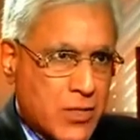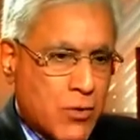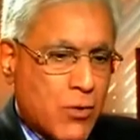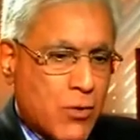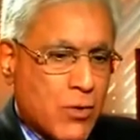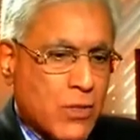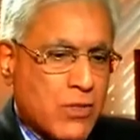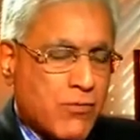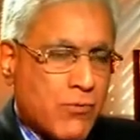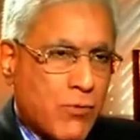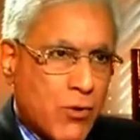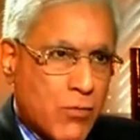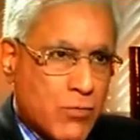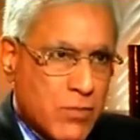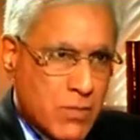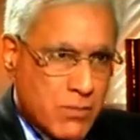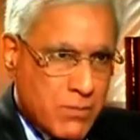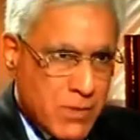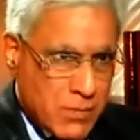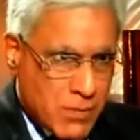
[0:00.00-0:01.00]
It's all the
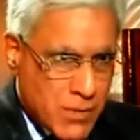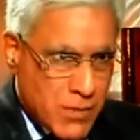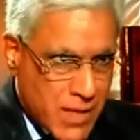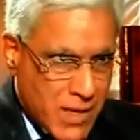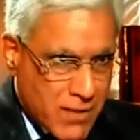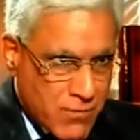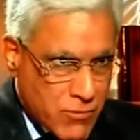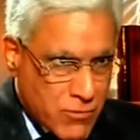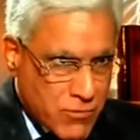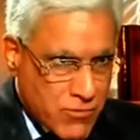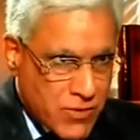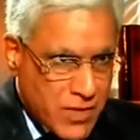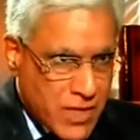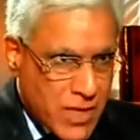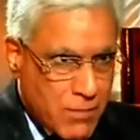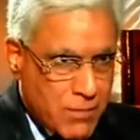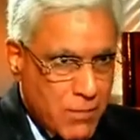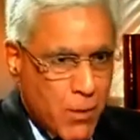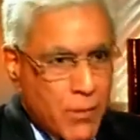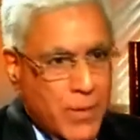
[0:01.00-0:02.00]
forms that people have to
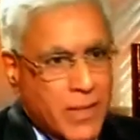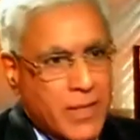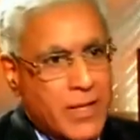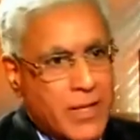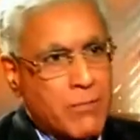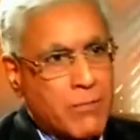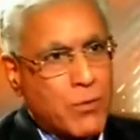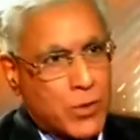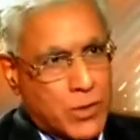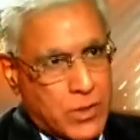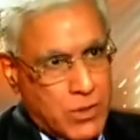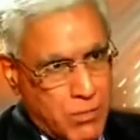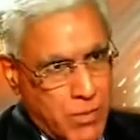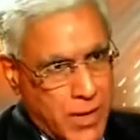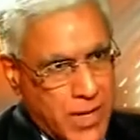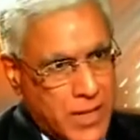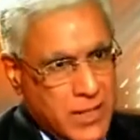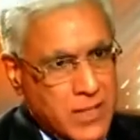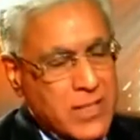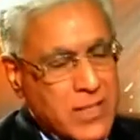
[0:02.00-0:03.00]
fill up when they board the
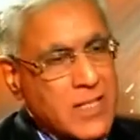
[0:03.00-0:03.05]
plane,